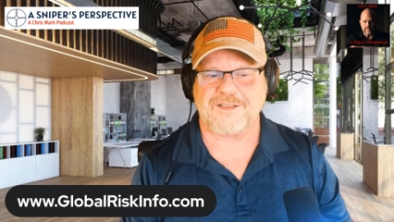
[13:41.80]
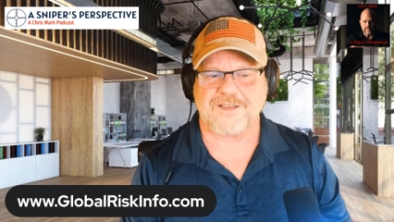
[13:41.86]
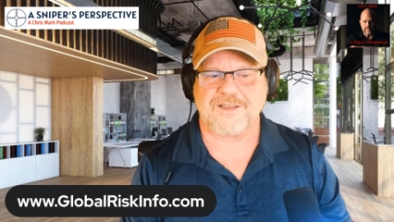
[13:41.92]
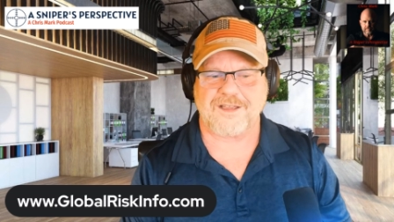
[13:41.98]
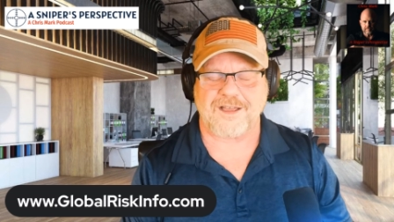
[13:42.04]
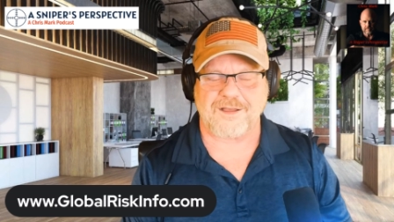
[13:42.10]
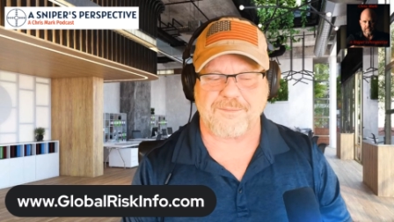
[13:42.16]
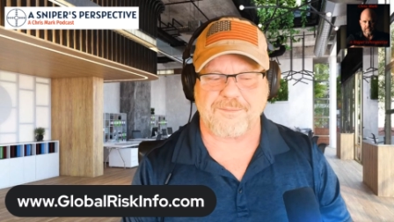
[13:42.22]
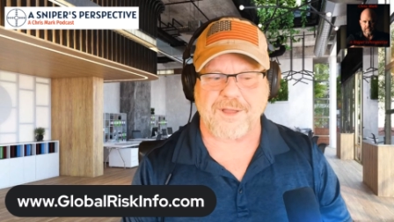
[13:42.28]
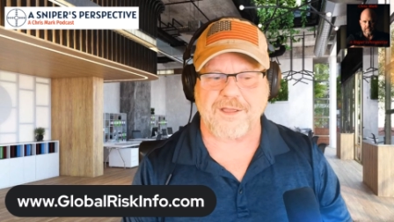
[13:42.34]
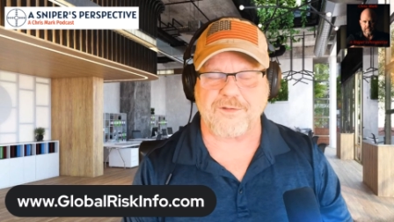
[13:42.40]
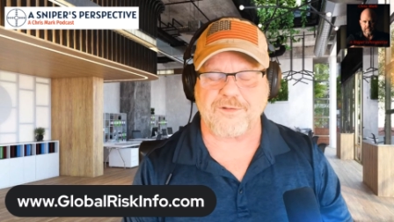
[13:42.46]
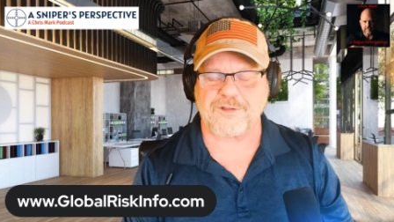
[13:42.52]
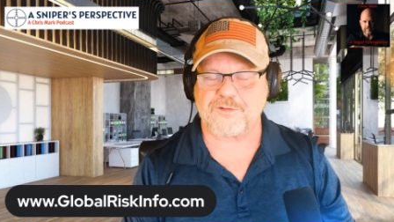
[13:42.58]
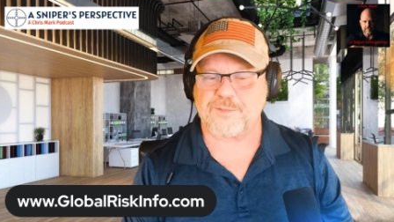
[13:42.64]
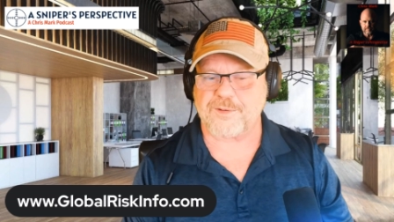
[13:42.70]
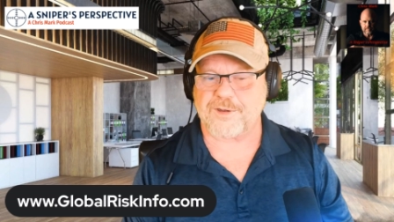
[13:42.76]
uh, my
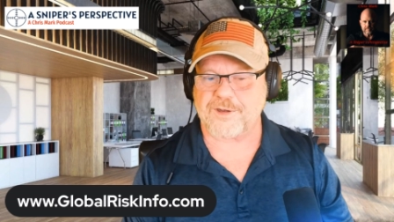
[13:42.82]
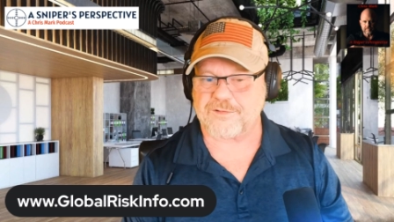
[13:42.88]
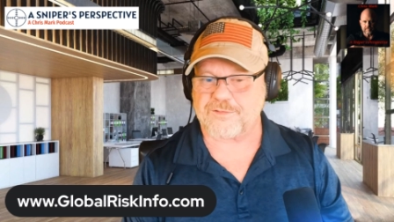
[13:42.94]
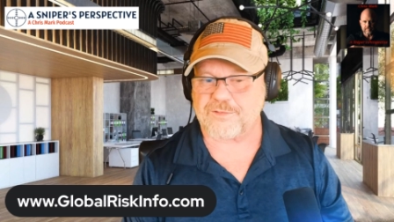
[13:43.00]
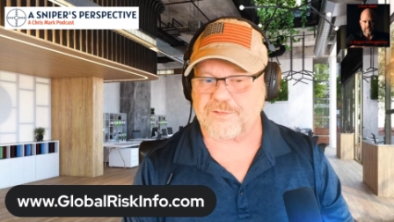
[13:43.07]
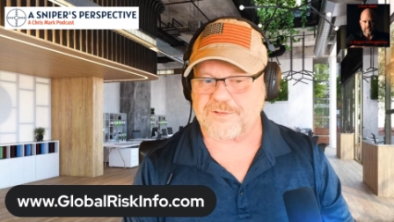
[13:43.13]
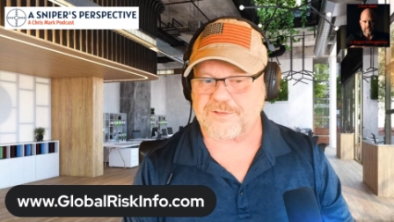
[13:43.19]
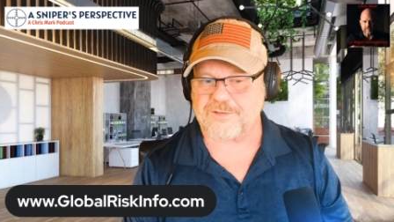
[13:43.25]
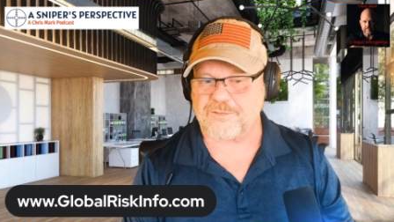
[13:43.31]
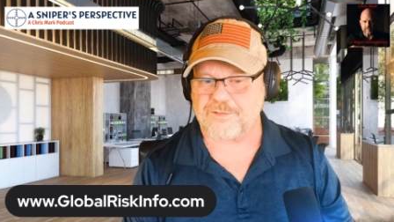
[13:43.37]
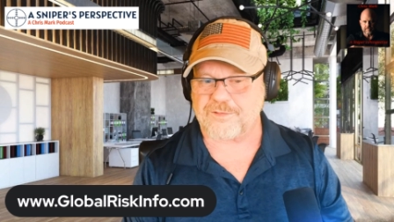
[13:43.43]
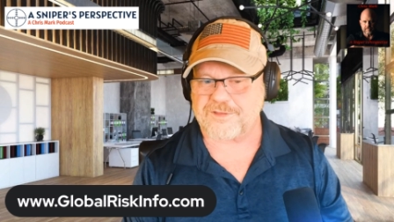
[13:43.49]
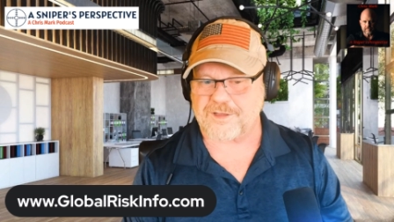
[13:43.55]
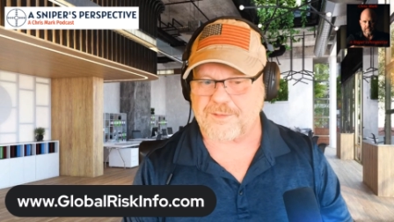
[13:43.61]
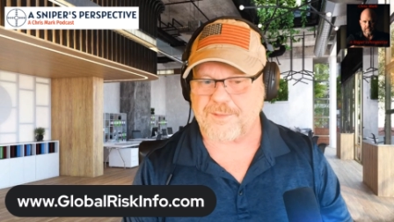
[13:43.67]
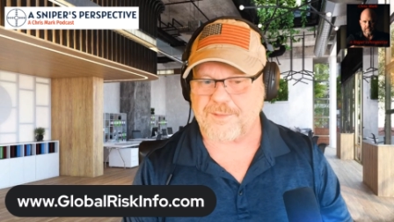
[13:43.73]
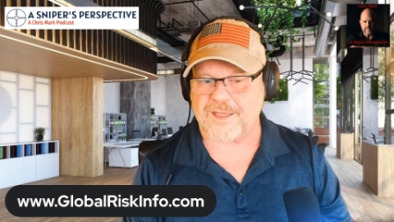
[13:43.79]
own experience with with
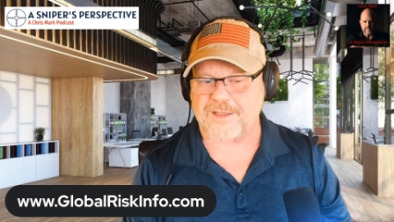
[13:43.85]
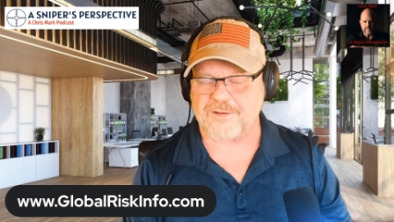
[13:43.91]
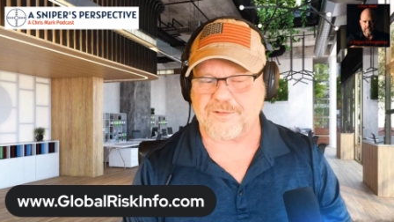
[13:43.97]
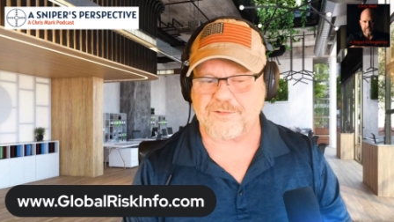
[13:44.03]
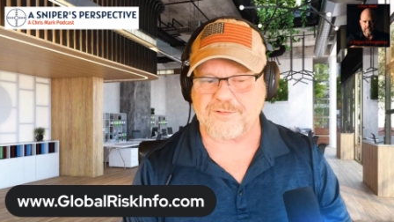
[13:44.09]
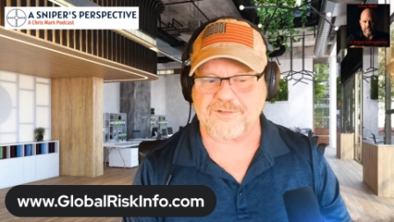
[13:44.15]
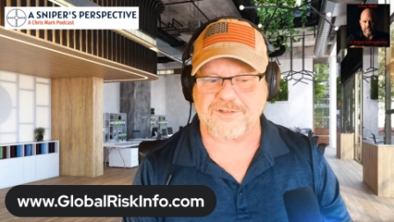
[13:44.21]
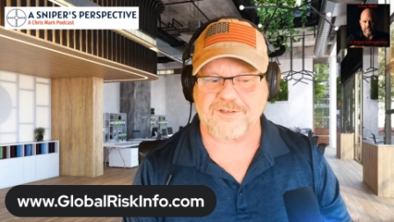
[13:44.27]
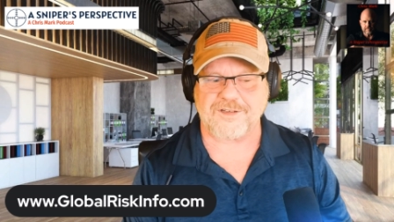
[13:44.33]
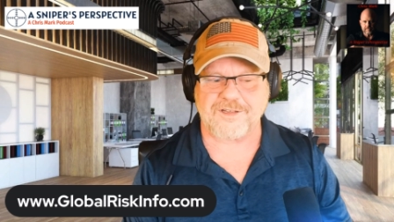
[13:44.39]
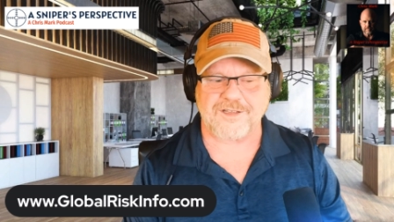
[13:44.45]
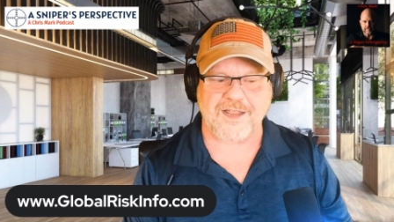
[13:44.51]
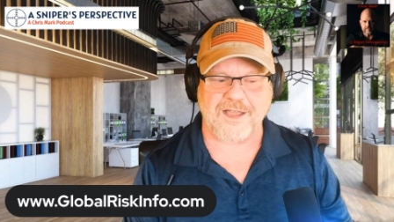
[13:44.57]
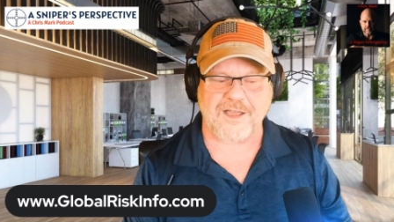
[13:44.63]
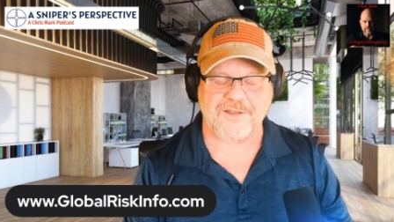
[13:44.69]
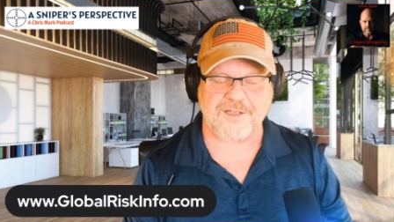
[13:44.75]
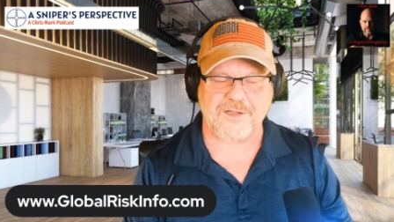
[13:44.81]
the commandos and, and
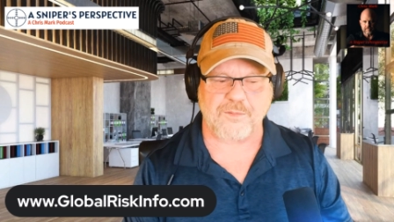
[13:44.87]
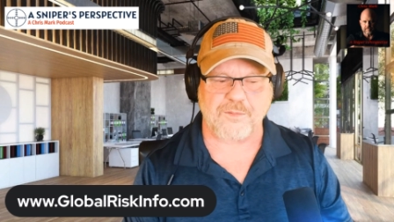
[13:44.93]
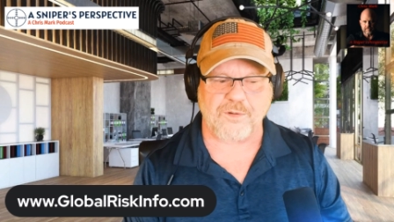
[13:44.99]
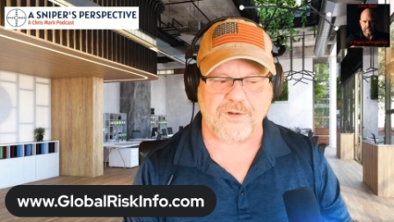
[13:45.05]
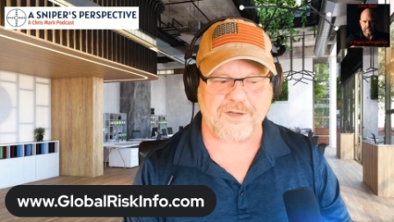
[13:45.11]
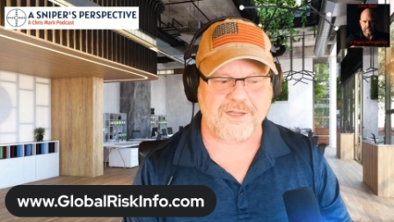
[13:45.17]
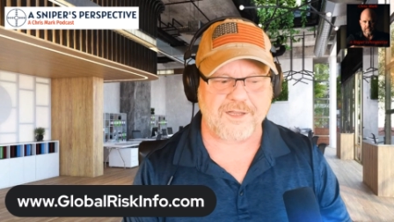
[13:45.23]
how they work.